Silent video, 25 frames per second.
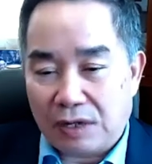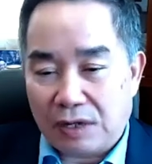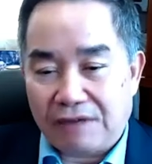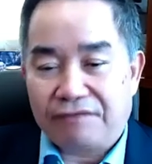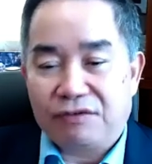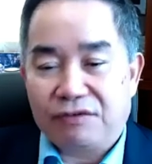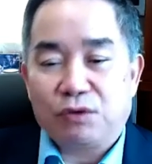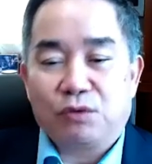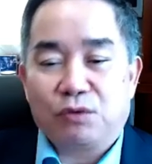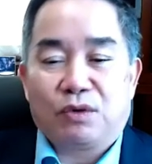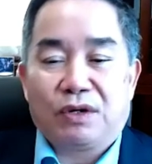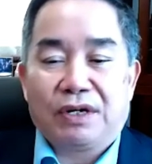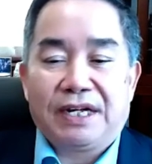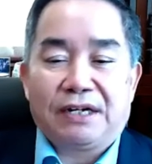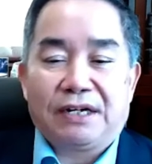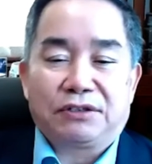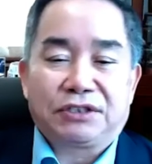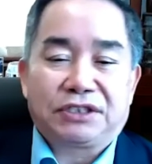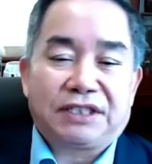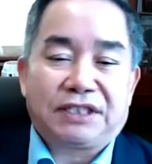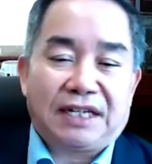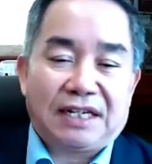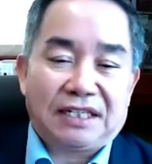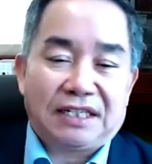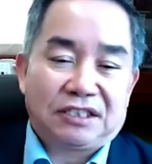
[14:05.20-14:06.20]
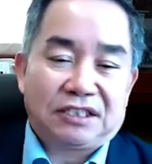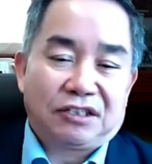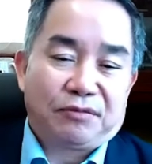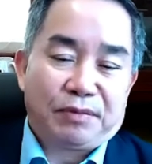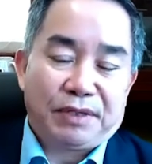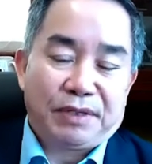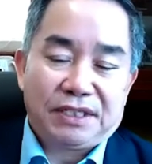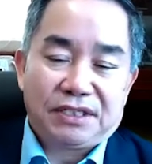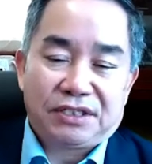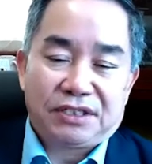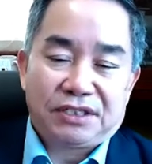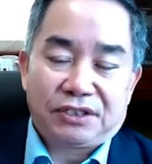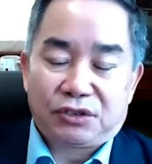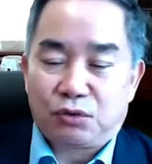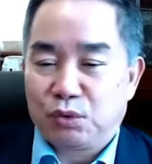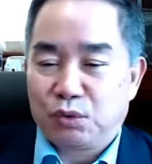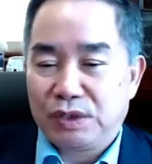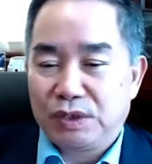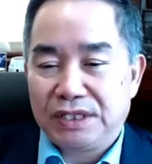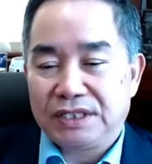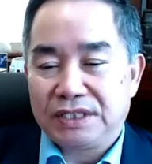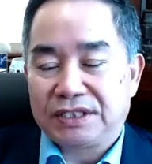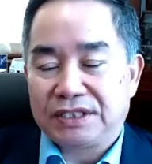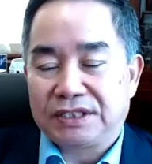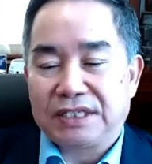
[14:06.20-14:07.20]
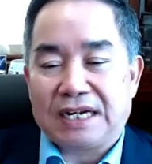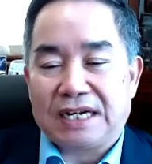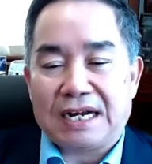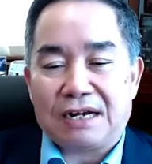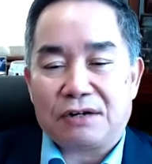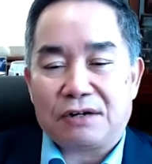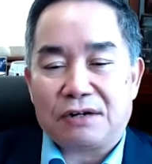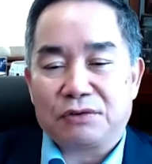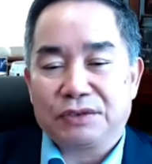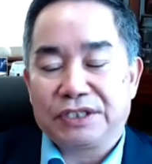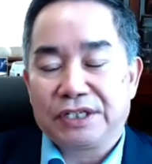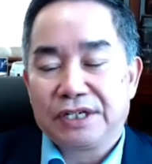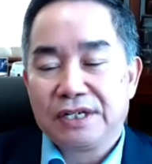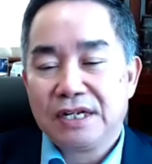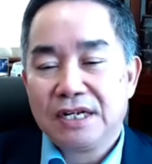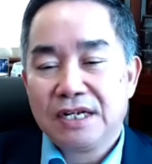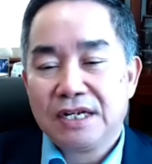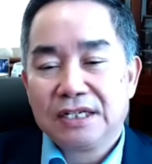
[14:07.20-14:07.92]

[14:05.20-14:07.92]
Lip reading: everyone else has to be squeezed out.